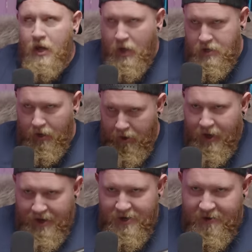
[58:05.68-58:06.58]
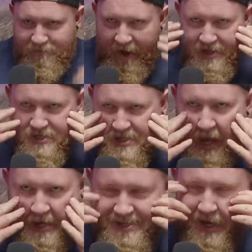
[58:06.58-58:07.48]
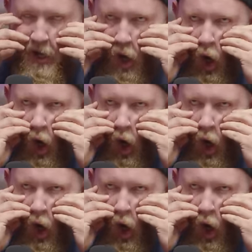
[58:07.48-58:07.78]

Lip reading: like, your face sinks.